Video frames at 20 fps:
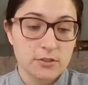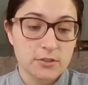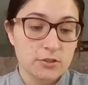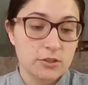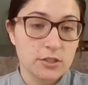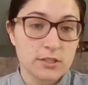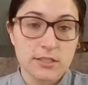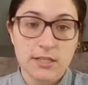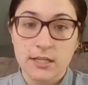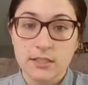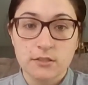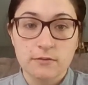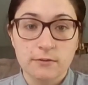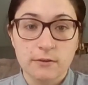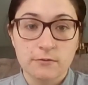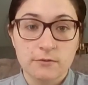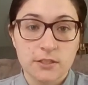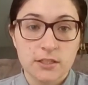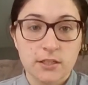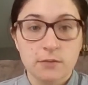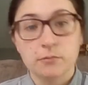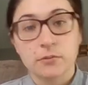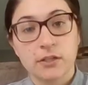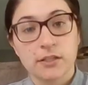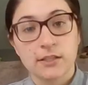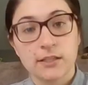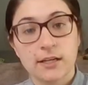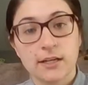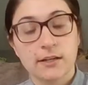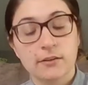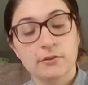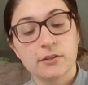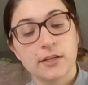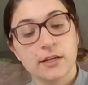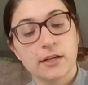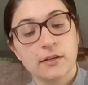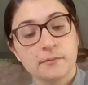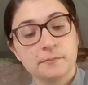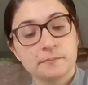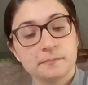so just 10 to 15, putting that out there.